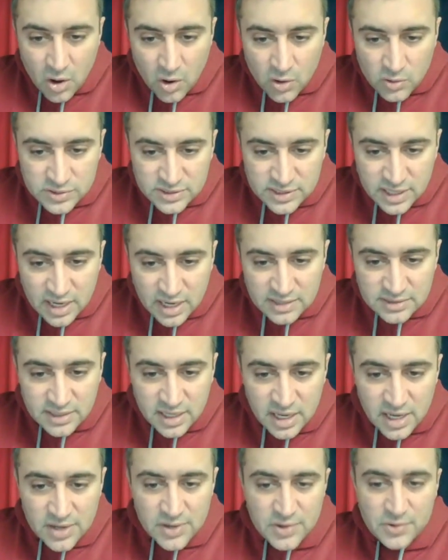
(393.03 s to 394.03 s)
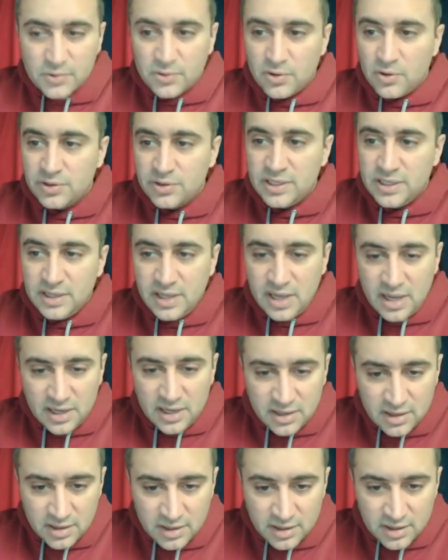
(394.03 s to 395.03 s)
Osaze
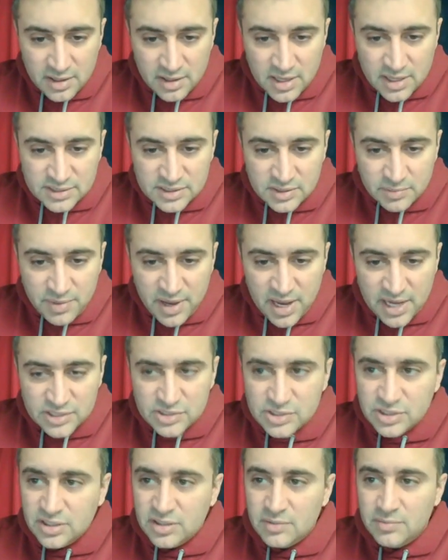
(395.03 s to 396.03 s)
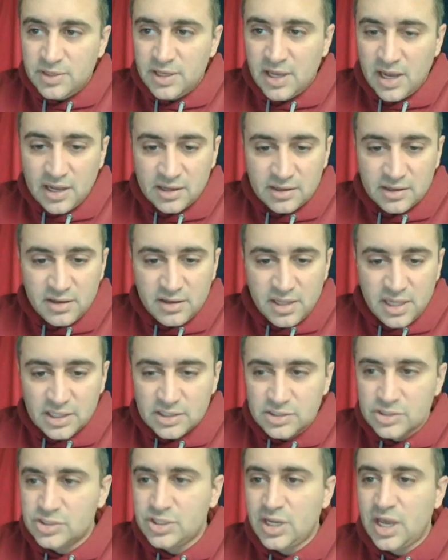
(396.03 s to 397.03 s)
Urogide, Sebastian Ibiaga,
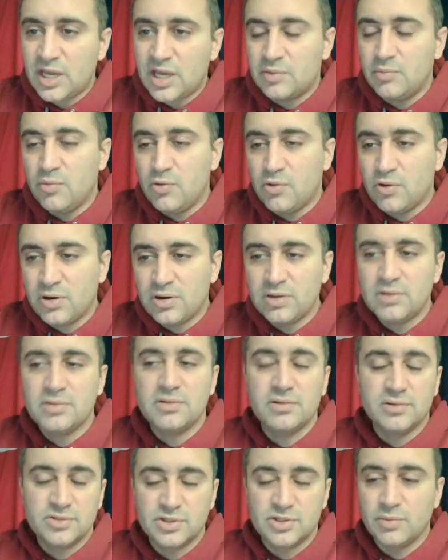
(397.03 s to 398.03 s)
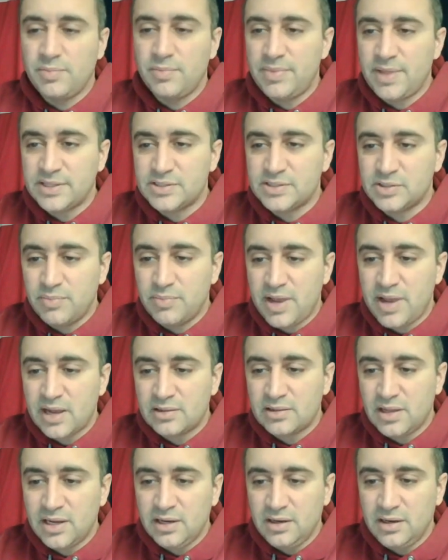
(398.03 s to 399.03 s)
and Shaq Moore. That's your back
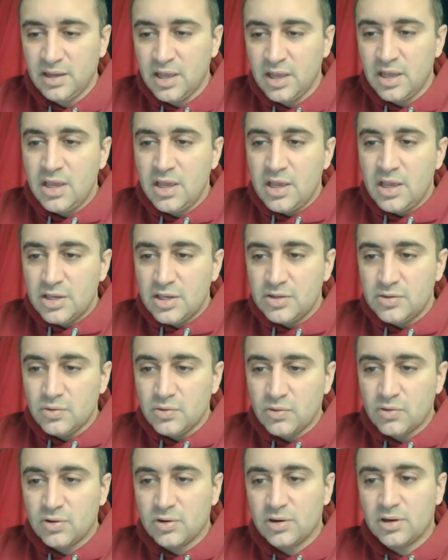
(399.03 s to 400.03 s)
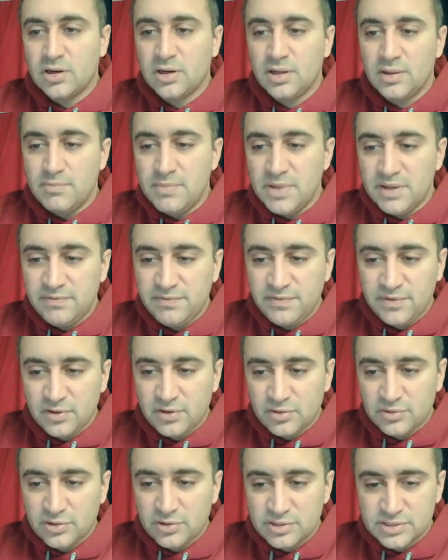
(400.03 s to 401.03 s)
line. Your
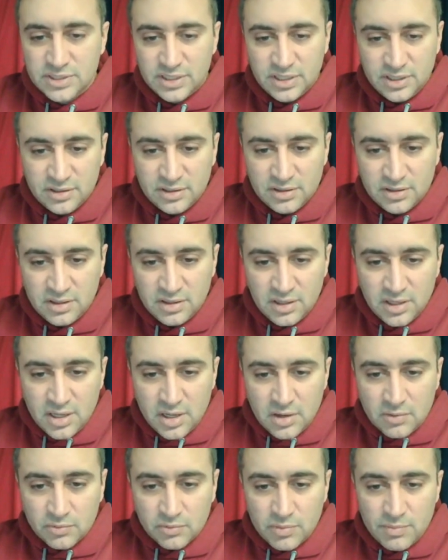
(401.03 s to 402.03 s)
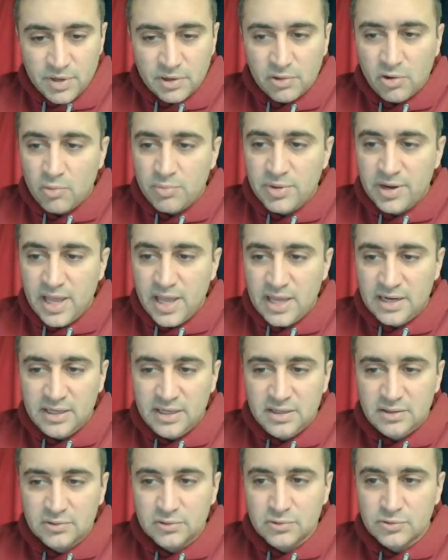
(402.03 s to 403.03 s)
midfielders here, Ramiro
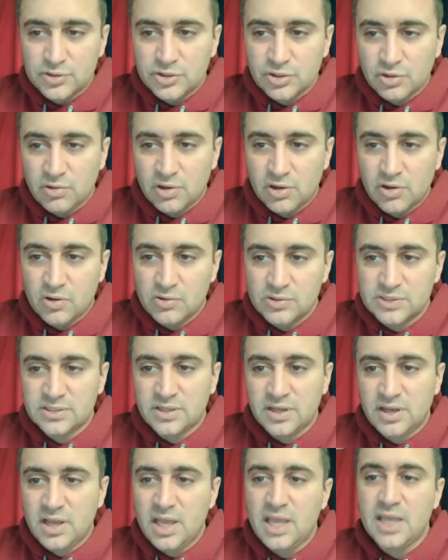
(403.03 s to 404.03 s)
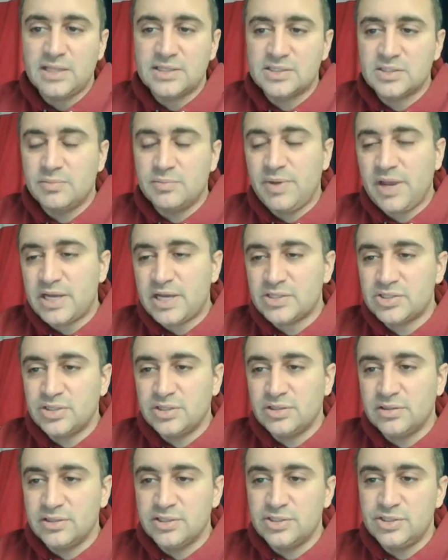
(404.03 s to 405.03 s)
Benetti, Lucho Acosta, and
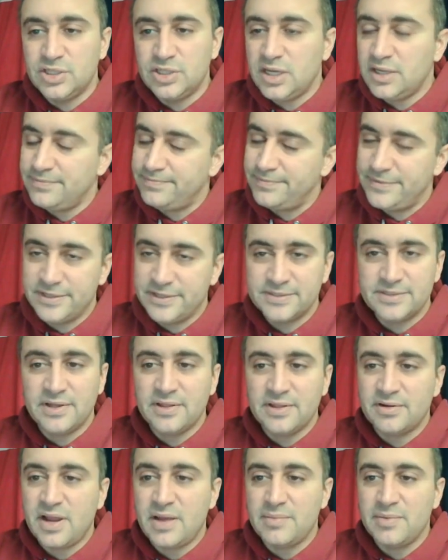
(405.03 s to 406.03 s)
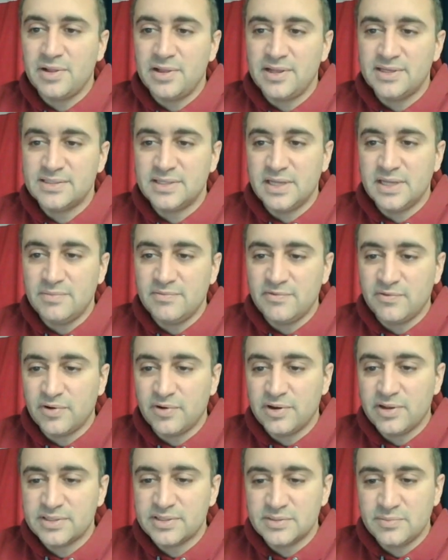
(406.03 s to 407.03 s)
Sebastian Legit. Here's another MLS name
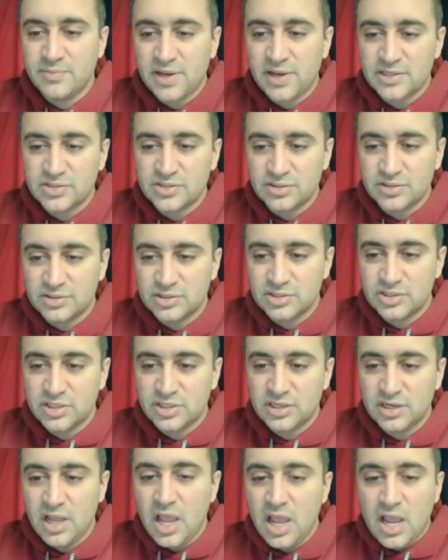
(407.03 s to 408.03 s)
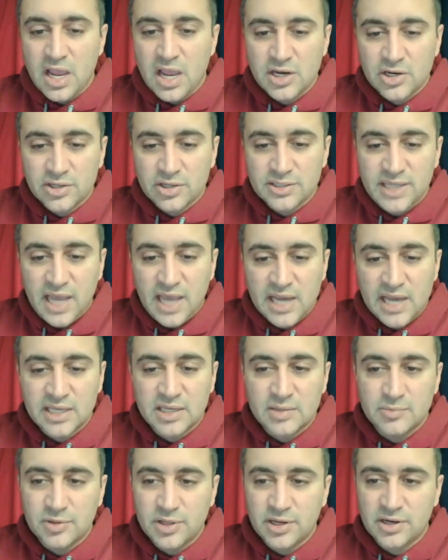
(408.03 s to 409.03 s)
for you, Sebastian Legit. And your
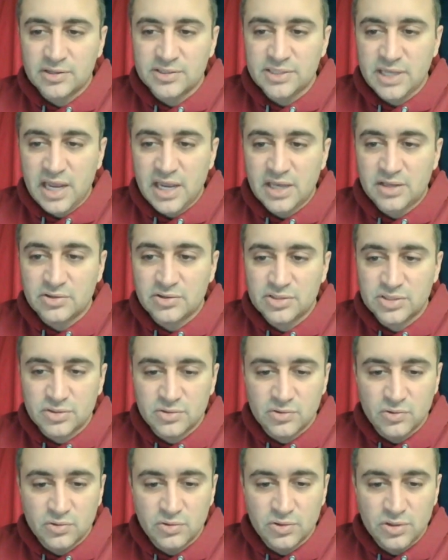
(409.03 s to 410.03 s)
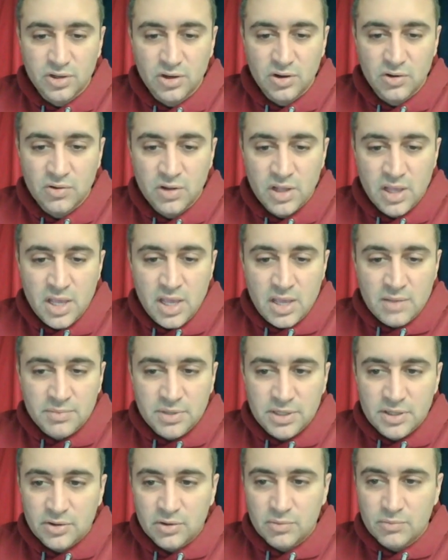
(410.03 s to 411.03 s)
attacking players, Anderson Julio,
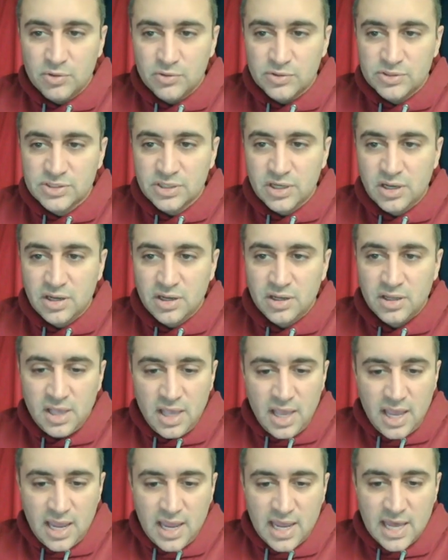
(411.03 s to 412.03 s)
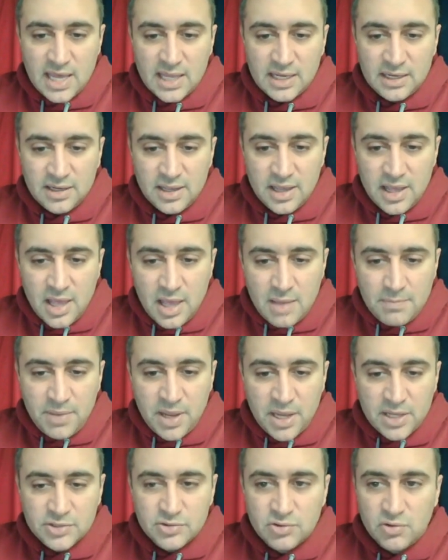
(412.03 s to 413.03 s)
Peter Musa, and
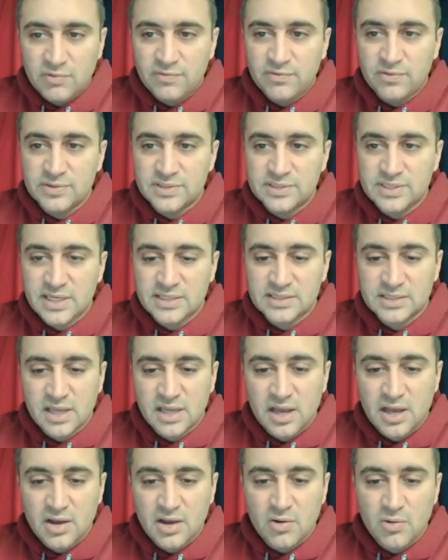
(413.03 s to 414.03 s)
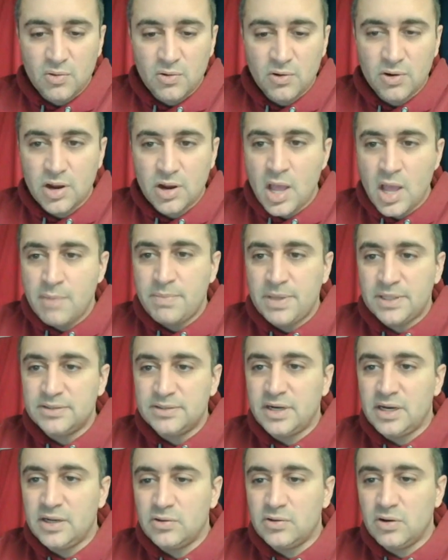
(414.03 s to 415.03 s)
Pedro Fonseca or
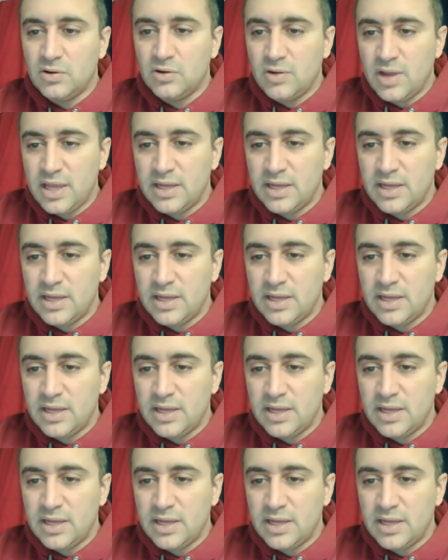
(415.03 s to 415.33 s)
Pedrino.